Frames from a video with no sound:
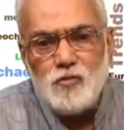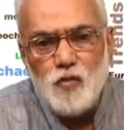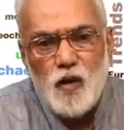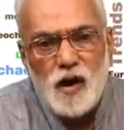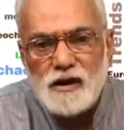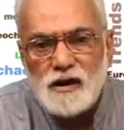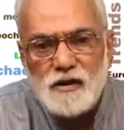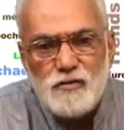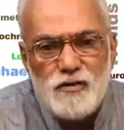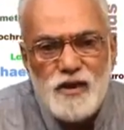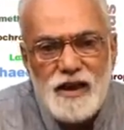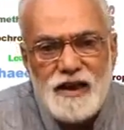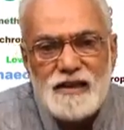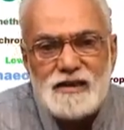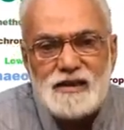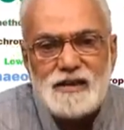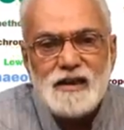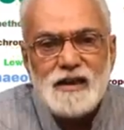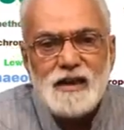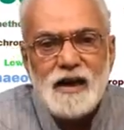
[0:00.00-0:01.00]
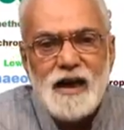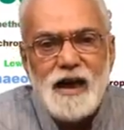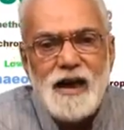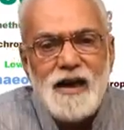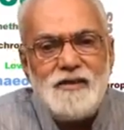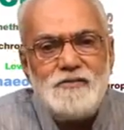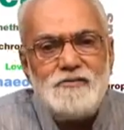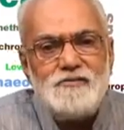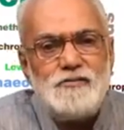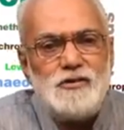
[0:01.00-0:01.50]
waterways,
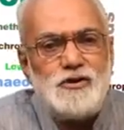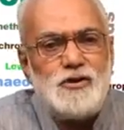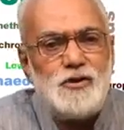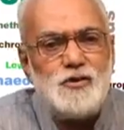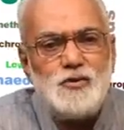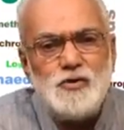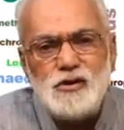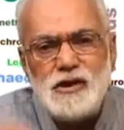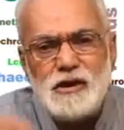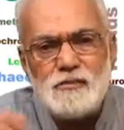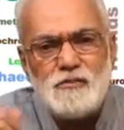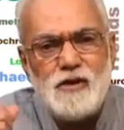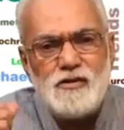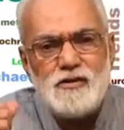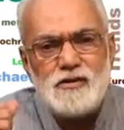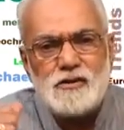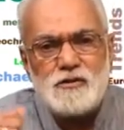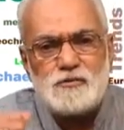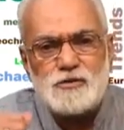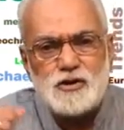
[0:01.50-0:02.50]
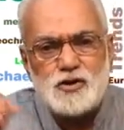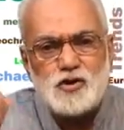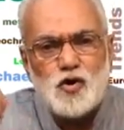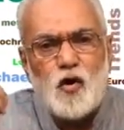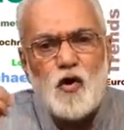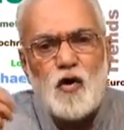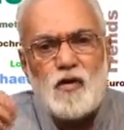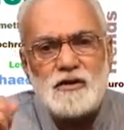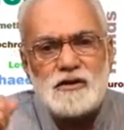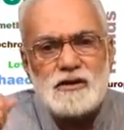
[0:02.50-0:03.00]
and huge amount of
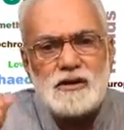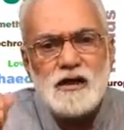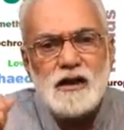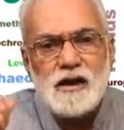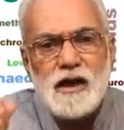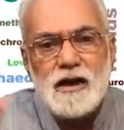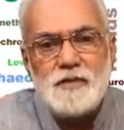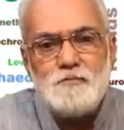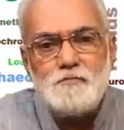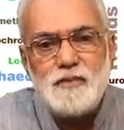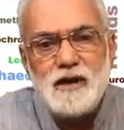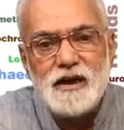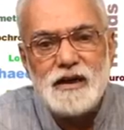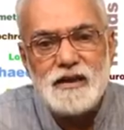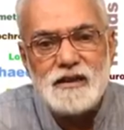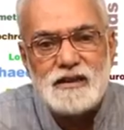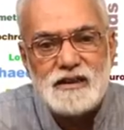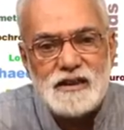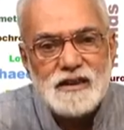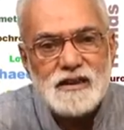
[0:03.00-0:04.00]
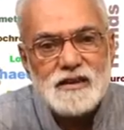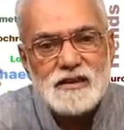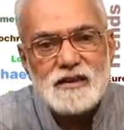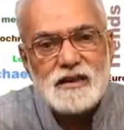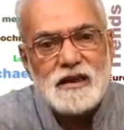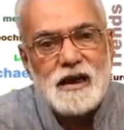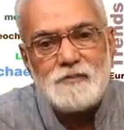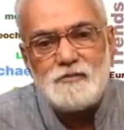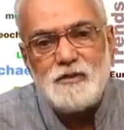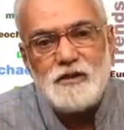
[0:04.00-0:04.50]
storks and birds
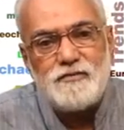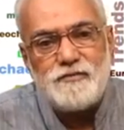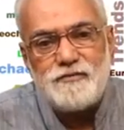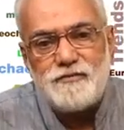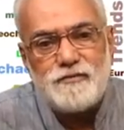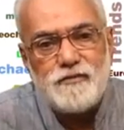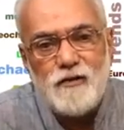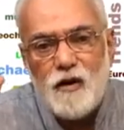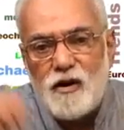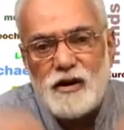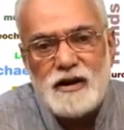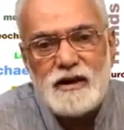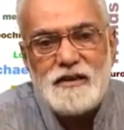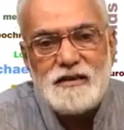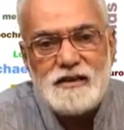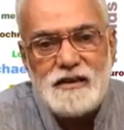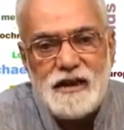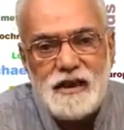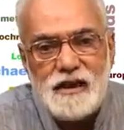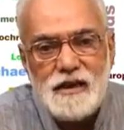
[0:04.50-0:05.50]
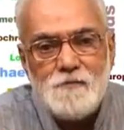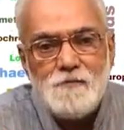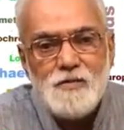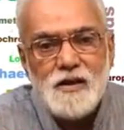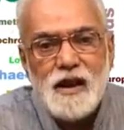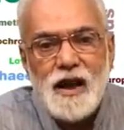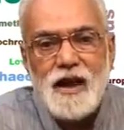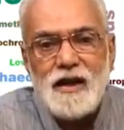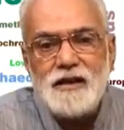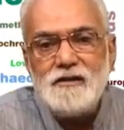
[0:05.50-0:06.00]
coming flocking there
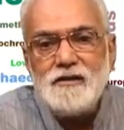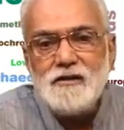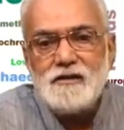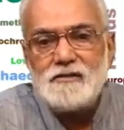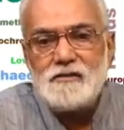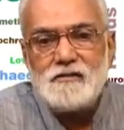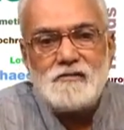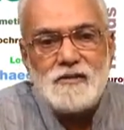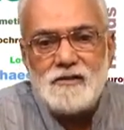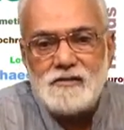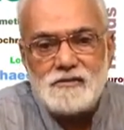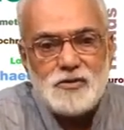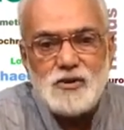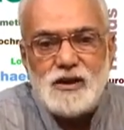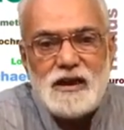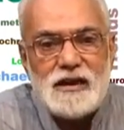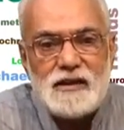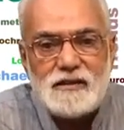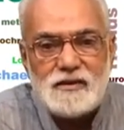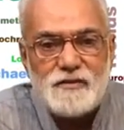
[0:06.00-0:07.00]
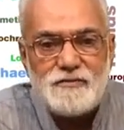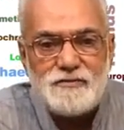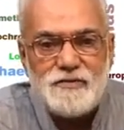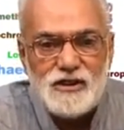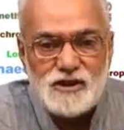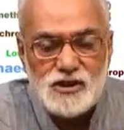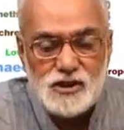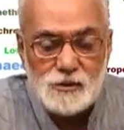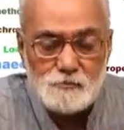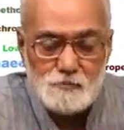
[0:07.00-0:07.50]
and to eat the
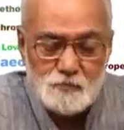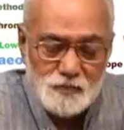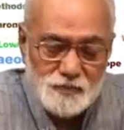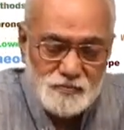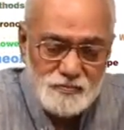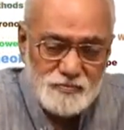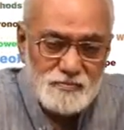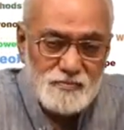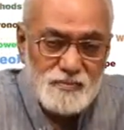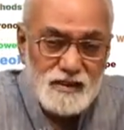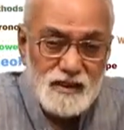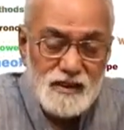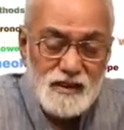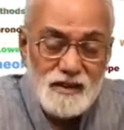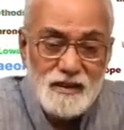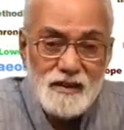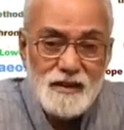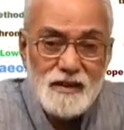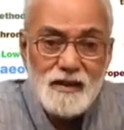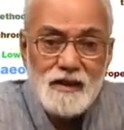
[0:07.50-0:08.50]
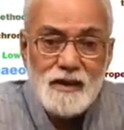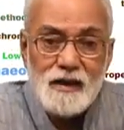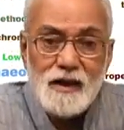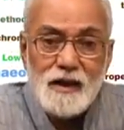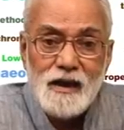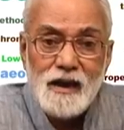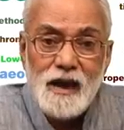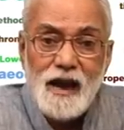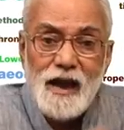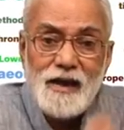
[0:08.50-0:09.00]
fish.
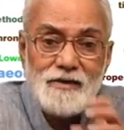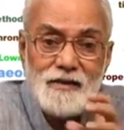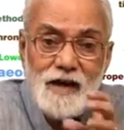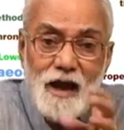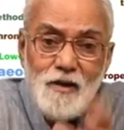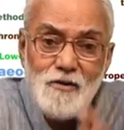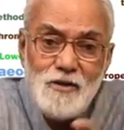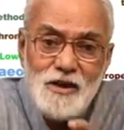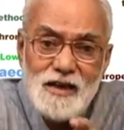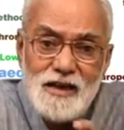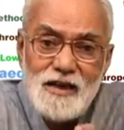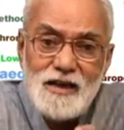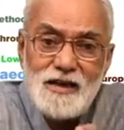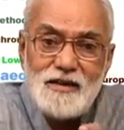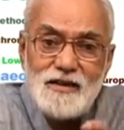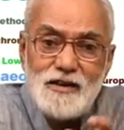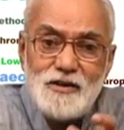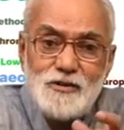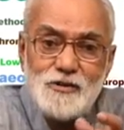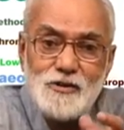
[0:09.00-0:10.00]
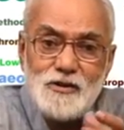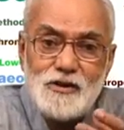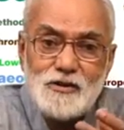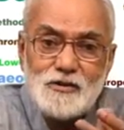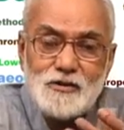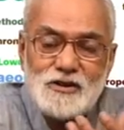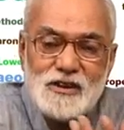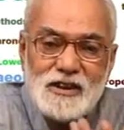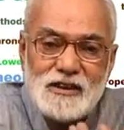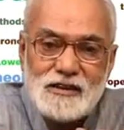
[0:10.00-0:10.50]
And now here your
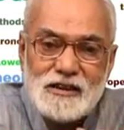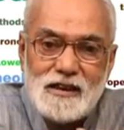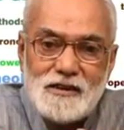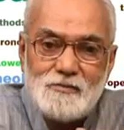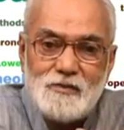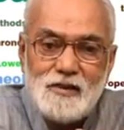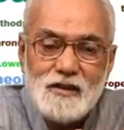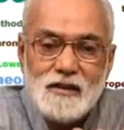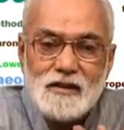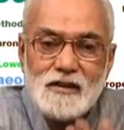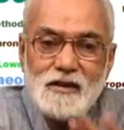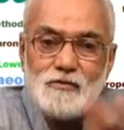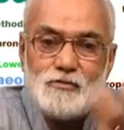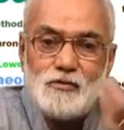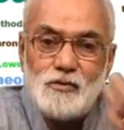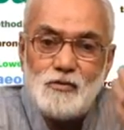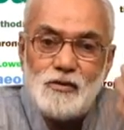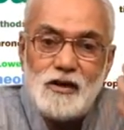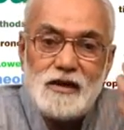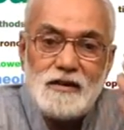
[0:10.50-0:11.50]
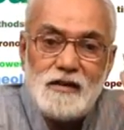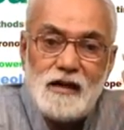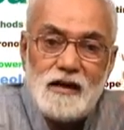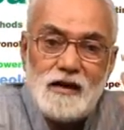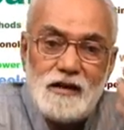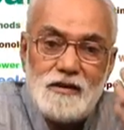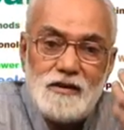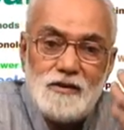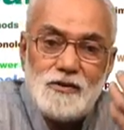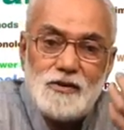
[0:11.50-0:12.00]
ecosystem, when
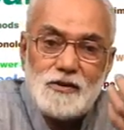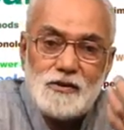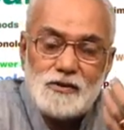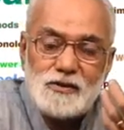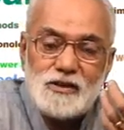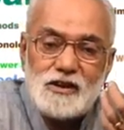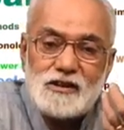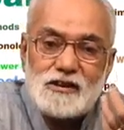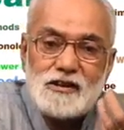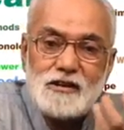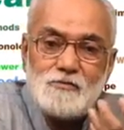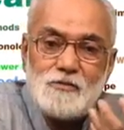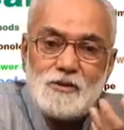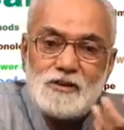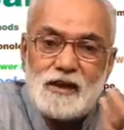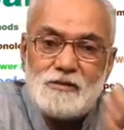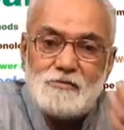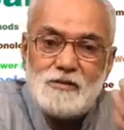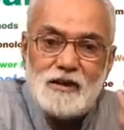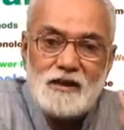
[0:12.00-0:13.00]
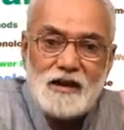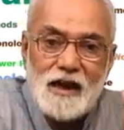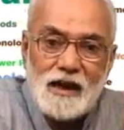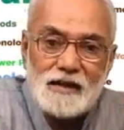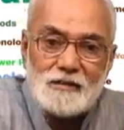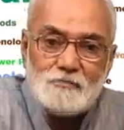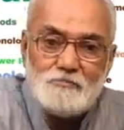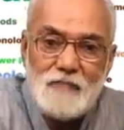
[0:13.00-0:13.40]
your ecosystem was having large